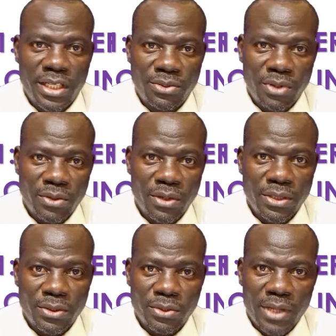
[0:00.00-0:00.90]
we are going to
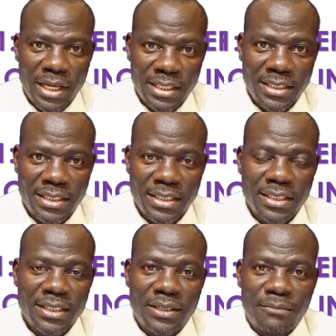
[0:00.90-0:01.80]
look at
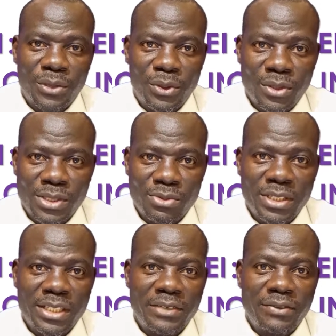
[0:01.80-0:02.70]
because we
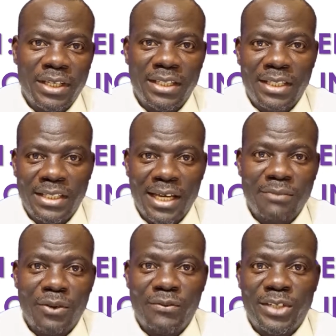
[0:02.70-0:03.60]
live in the time
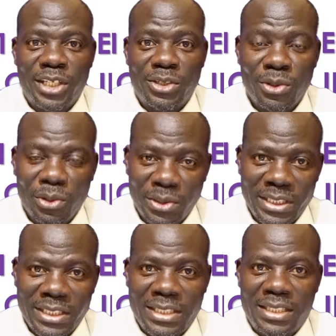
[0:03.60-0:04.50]
of
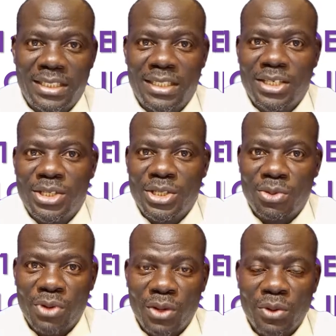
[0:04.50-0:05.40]
technologies. So we are
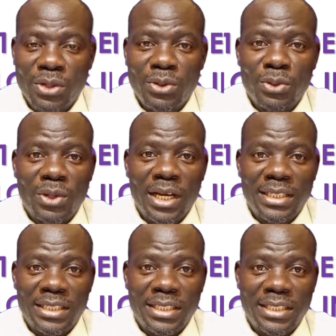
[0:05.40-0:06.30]
going to look at the
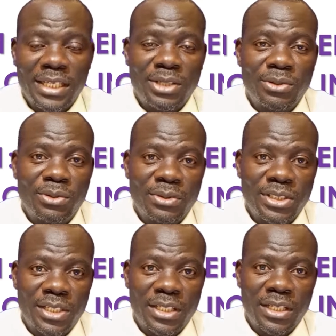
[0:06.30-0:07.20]
technology.
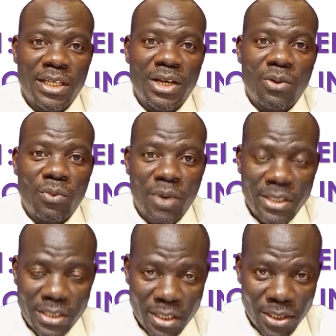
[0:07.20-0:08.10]
What
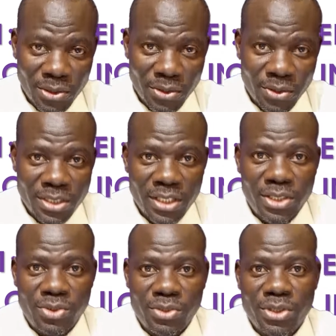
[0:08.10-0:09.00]
technology do
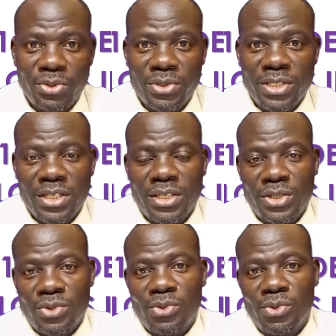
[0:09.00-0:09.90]
we use in
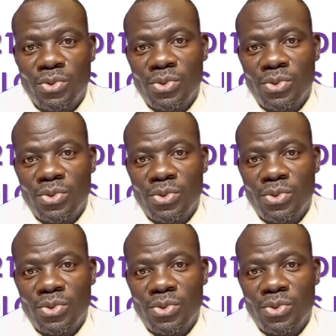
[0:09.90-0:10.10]
school